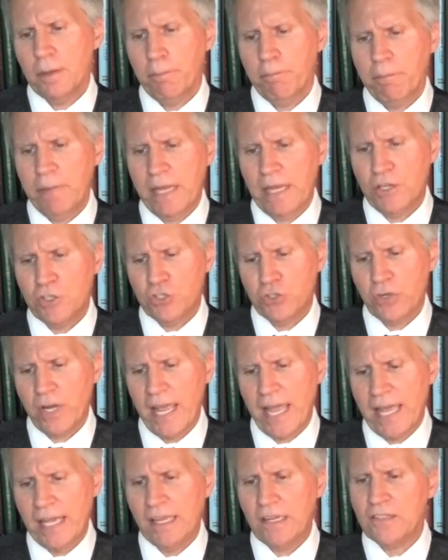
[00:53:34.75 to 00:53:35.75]
Major
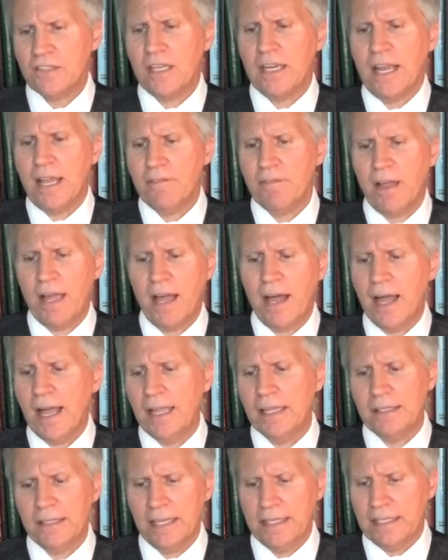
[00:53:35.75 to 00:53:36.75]
headings, and I've
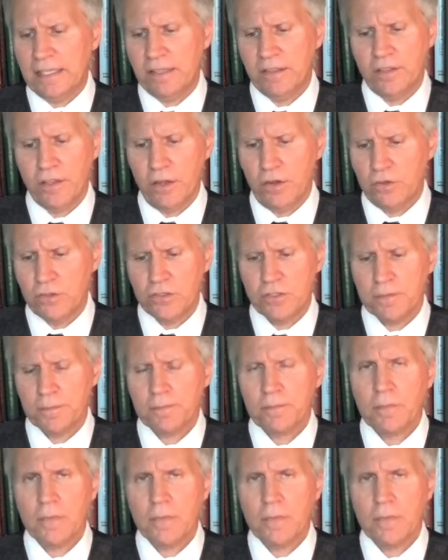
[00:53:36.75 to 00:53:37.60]
highlighted those.